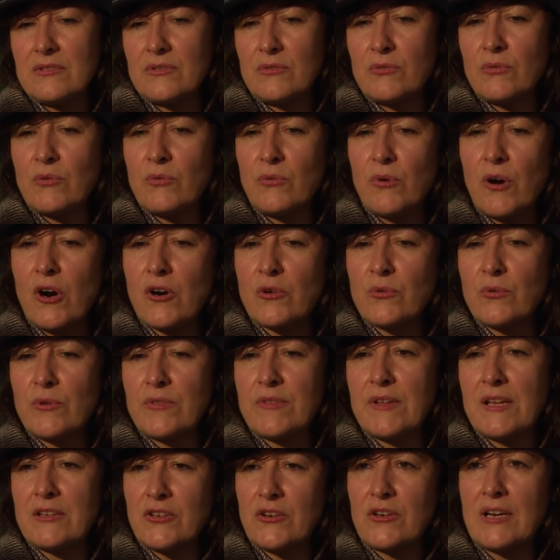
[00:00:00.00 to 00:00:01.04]
to work with
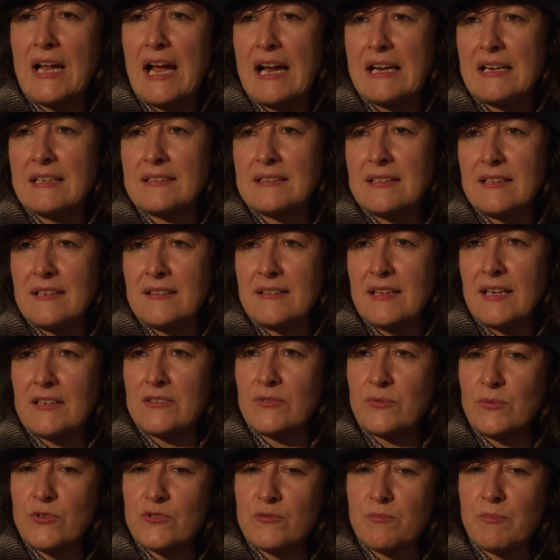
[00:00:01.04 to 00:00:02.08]
a tonality that
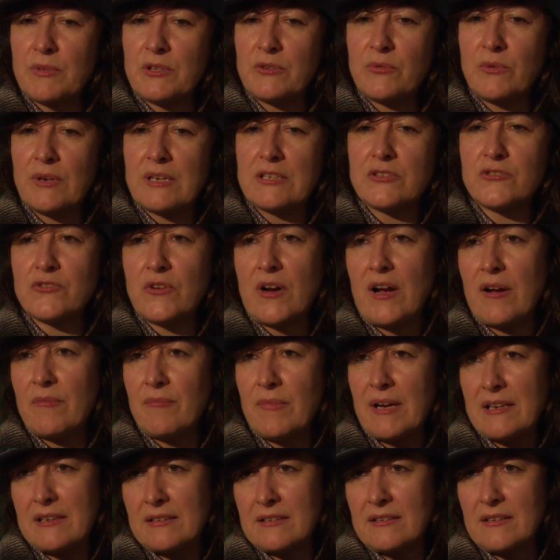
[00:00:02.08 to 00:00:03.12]
was between
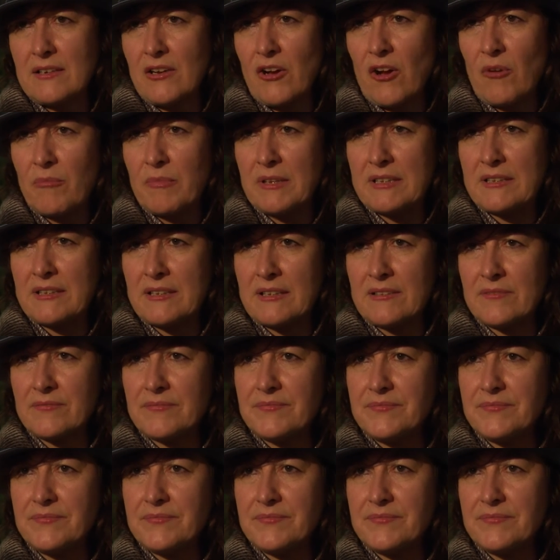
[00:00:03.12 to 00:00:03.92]
drama and comedy.